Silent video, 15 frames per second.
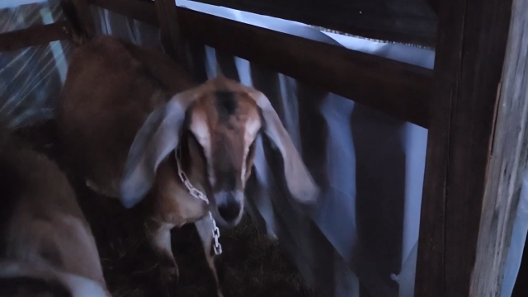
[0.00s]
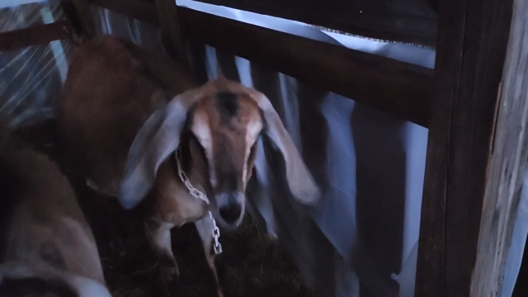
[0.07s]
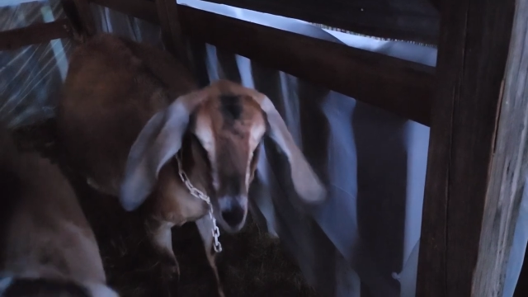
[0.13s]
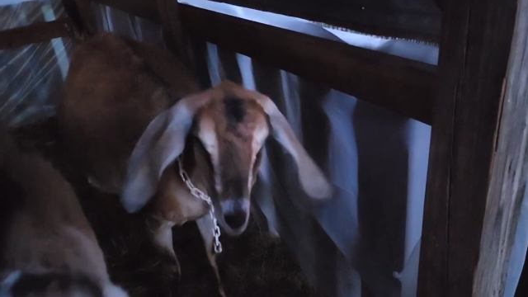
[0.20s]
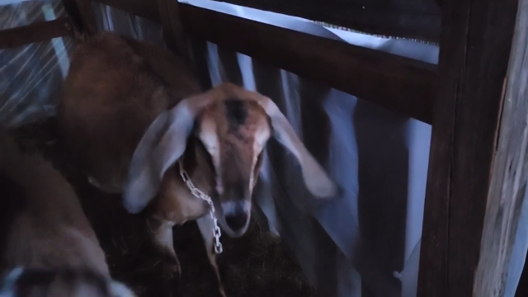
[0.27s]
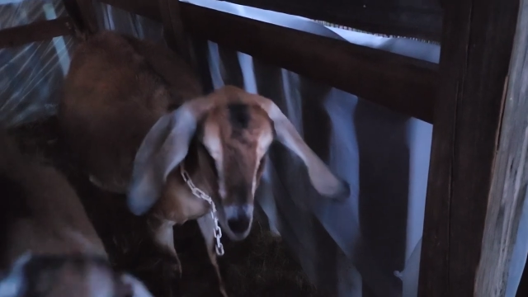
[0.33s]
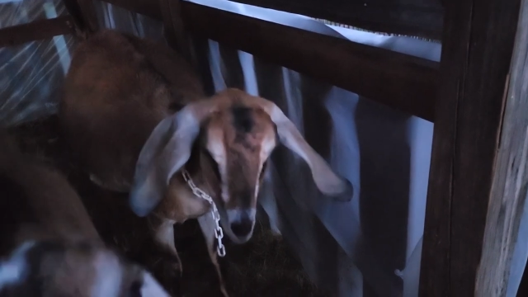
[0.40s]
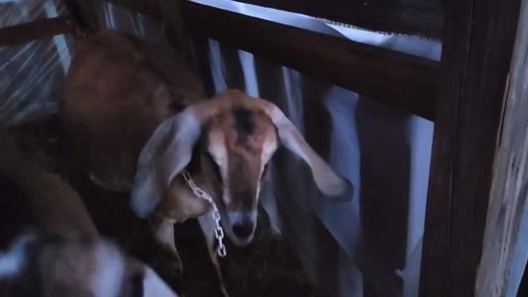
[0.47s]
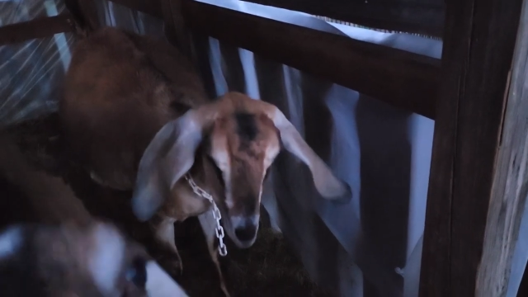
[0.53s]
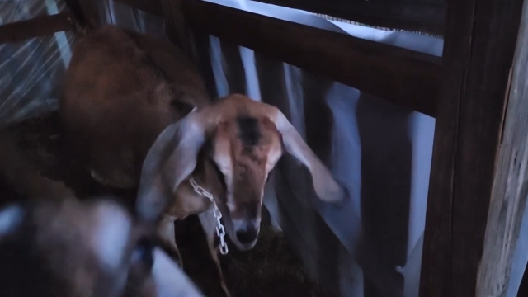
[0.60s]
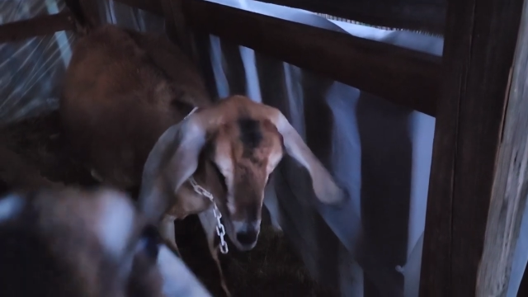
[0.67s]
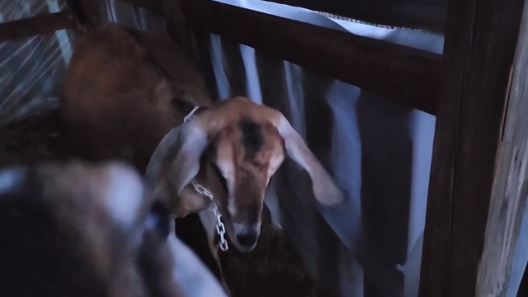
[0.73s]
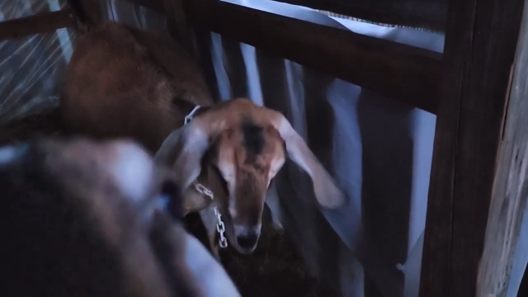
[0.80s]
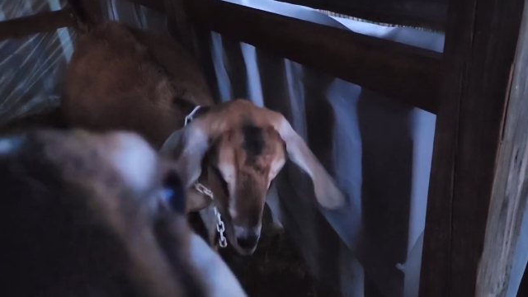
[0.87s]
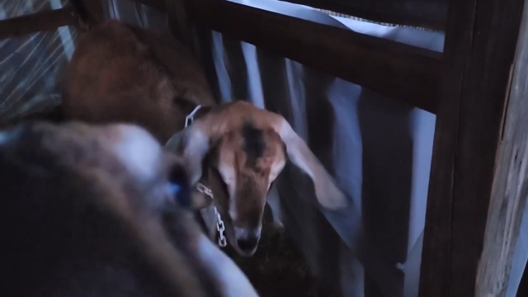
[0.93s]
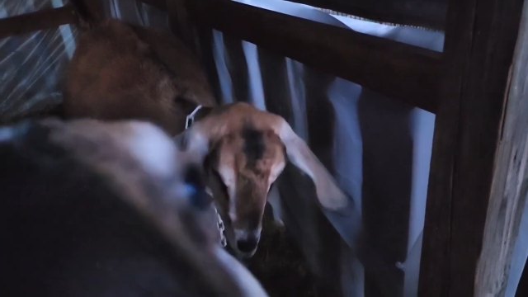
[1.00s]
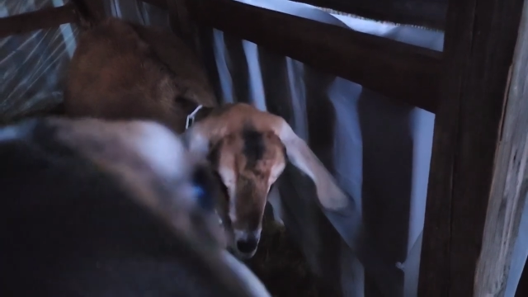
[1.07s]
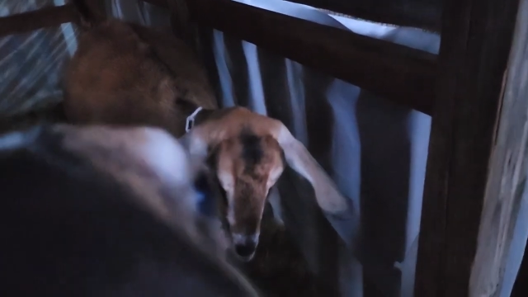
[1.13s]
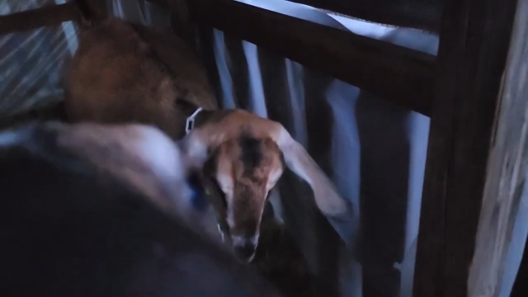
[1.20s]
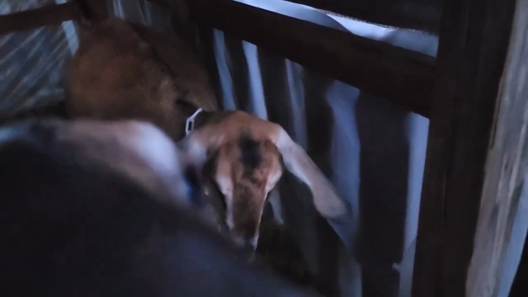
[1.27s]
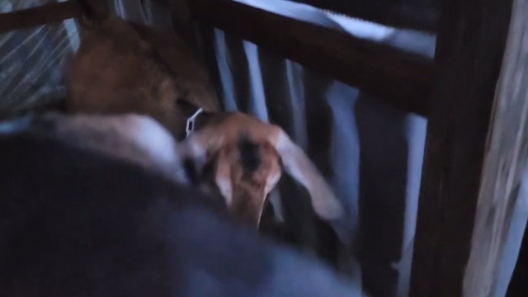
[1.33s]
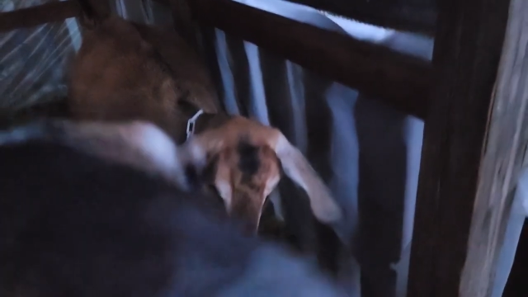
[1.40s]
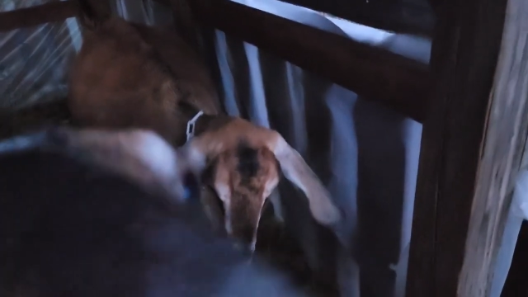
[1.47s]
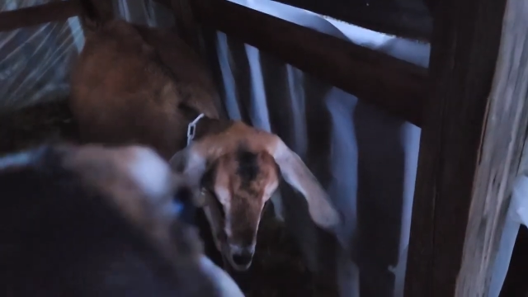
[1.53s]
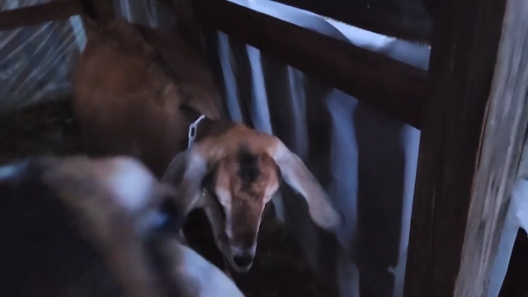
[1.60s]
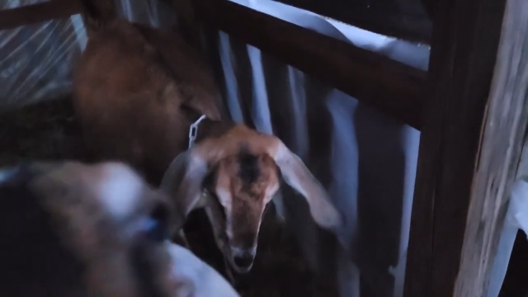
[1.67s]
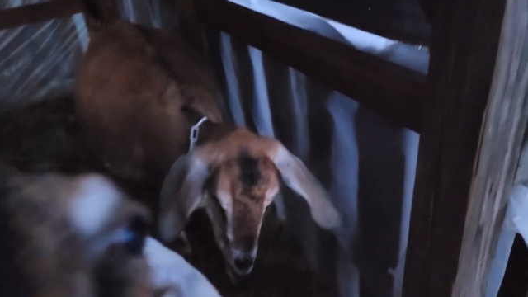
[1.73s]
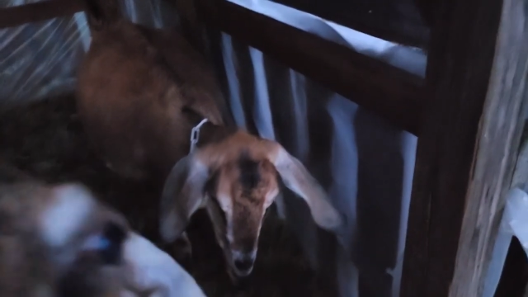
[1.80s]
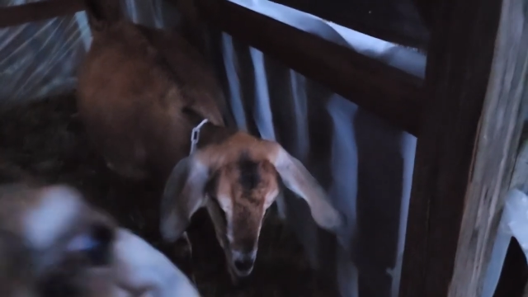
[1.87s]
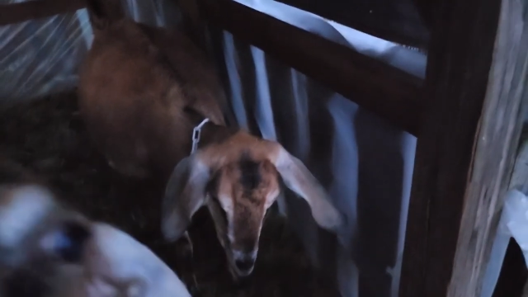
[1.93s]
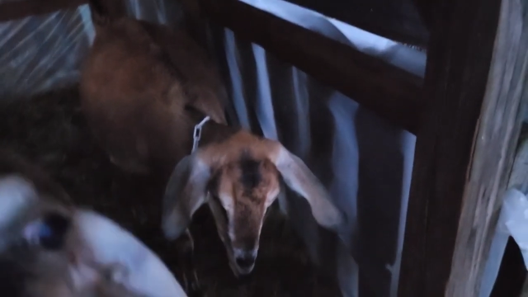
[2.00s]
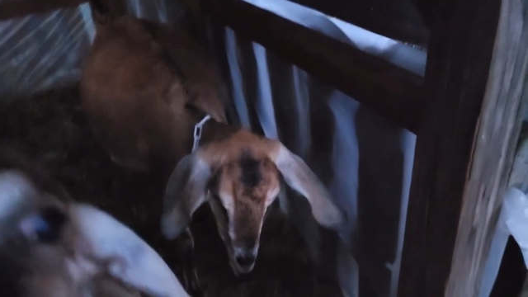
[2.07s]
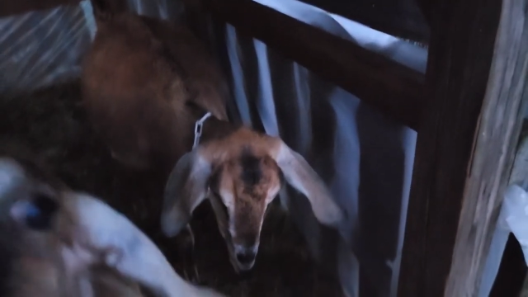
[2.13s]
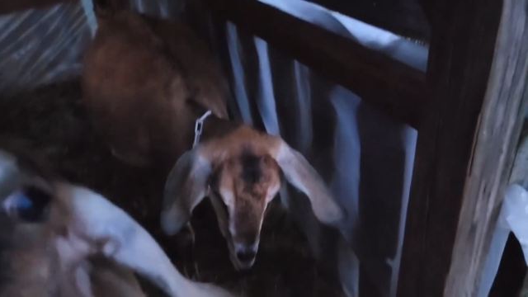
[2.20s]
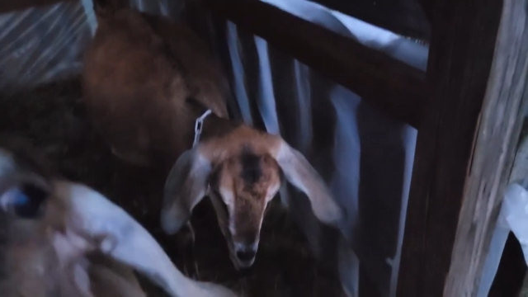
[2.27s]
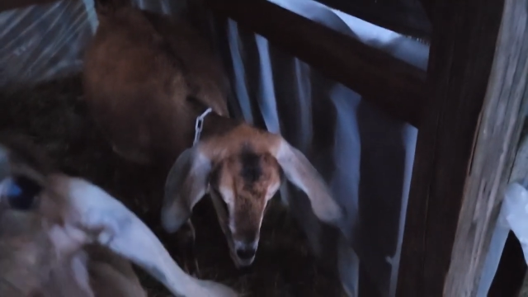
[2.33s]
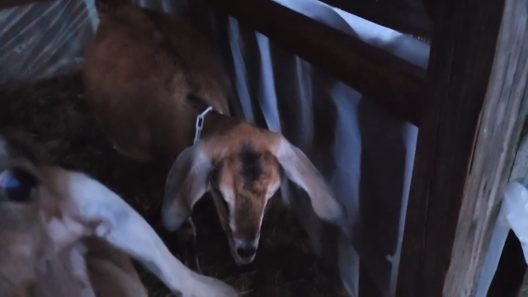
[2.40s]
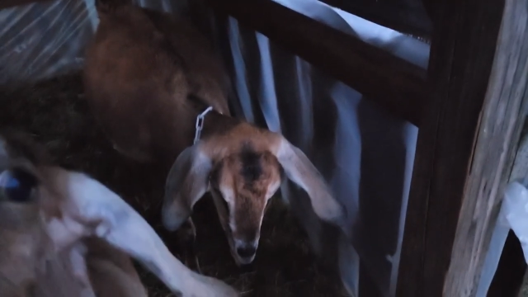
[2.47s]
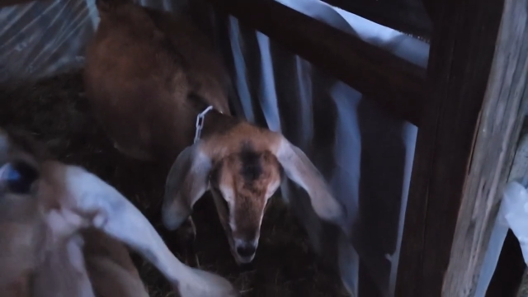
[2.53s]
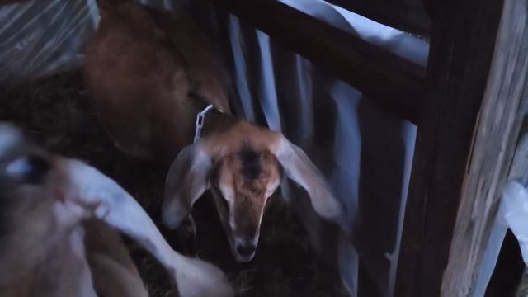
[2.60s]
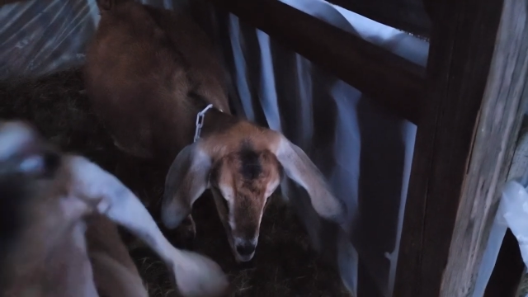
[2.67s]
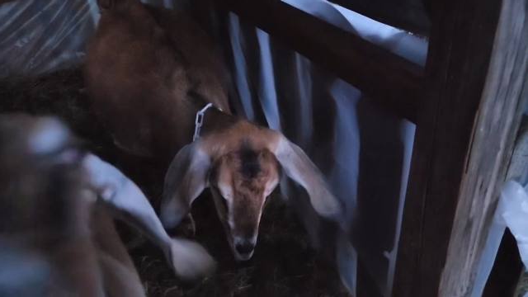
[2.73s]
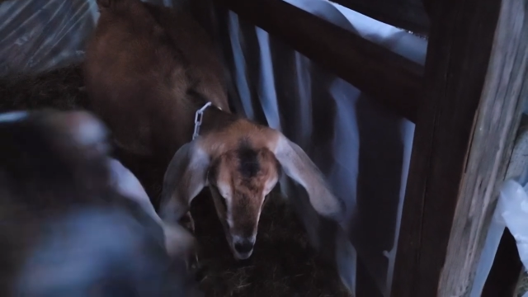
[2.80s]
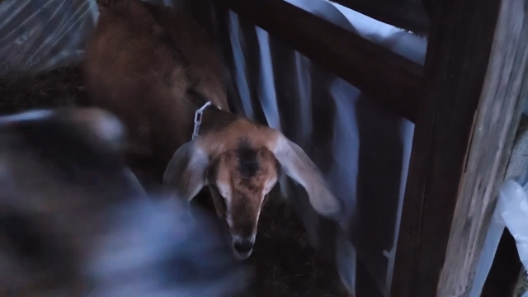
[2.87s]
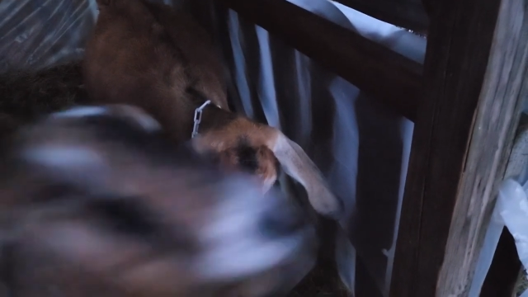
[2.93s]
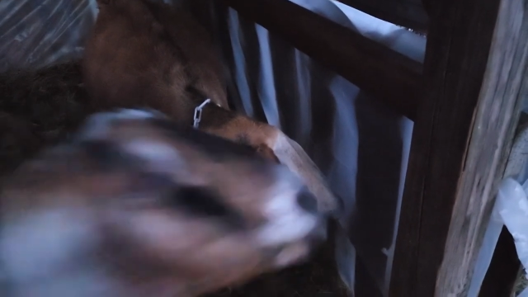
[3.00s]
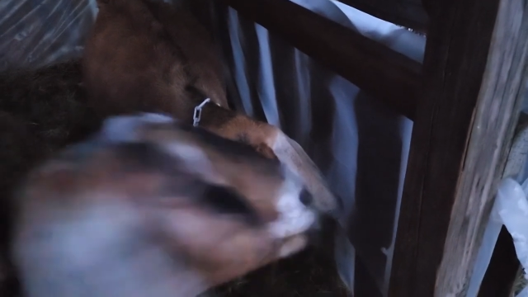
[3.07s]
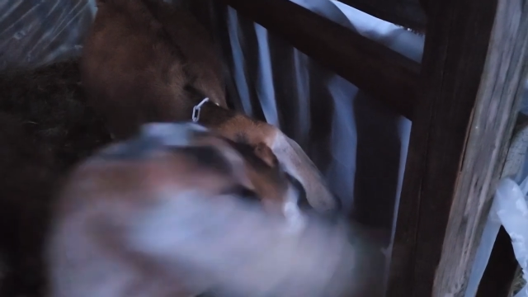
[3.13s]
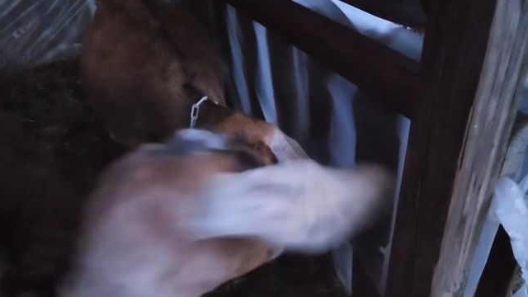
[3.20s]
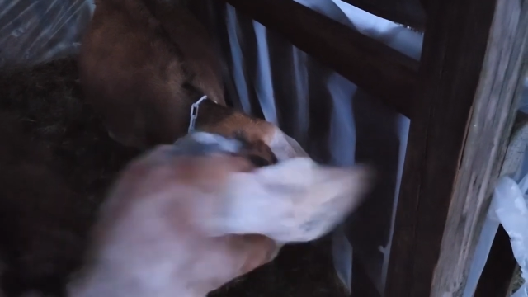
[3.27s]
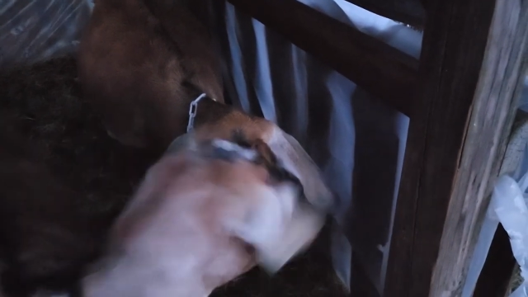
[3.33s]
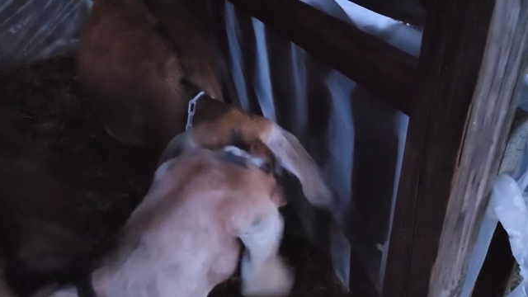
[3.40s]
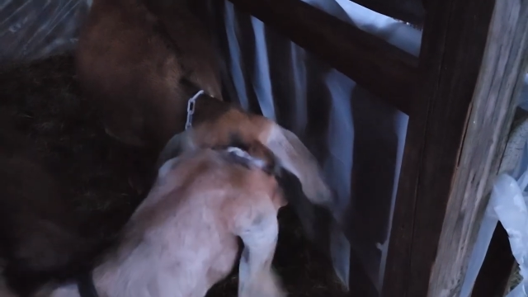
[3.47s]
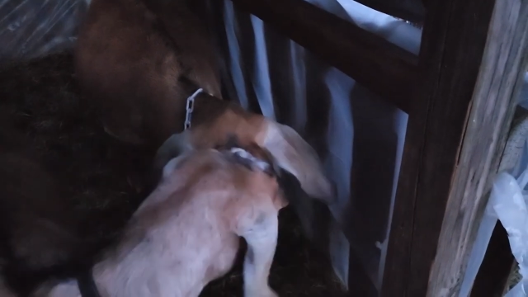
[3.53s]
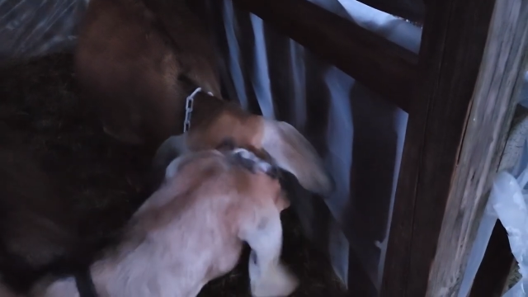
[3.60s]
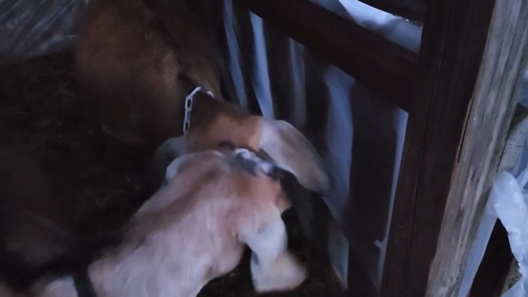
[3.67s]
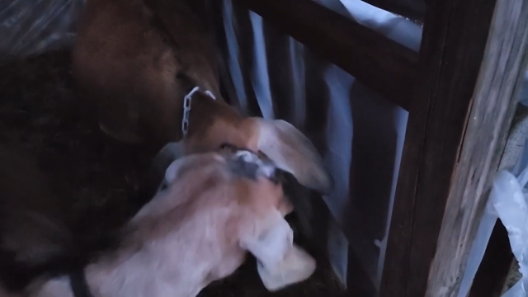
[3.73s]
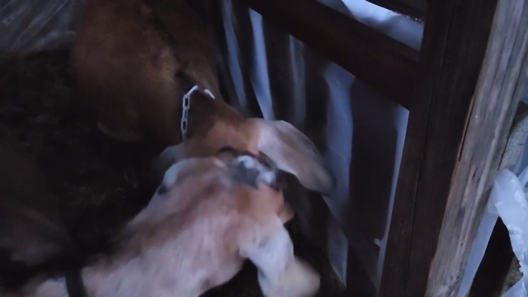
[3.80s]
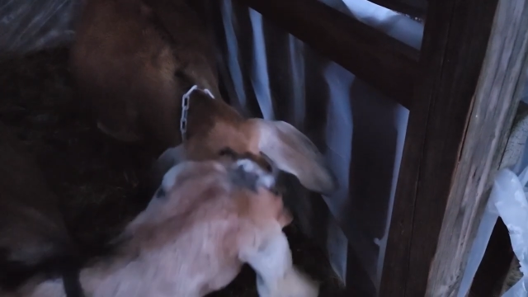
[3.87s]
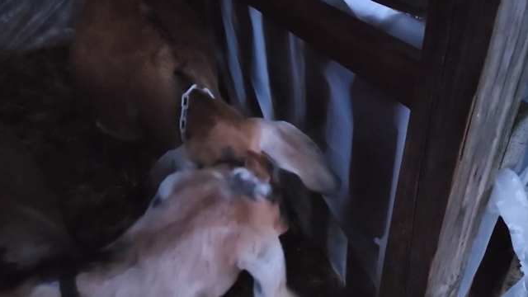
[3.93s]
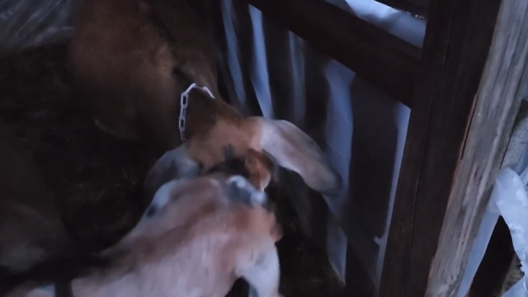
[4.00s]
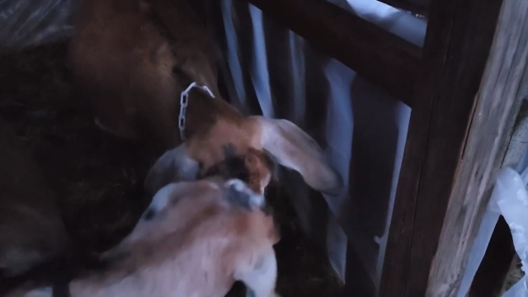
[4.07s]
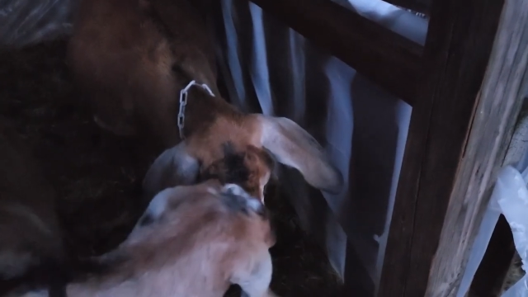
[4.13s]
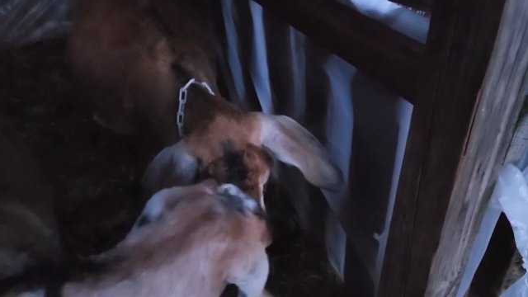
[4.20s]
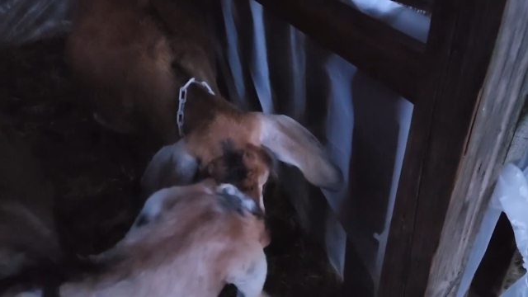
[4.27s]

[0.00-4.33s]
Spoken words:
No face is visible, so there are no lips to read.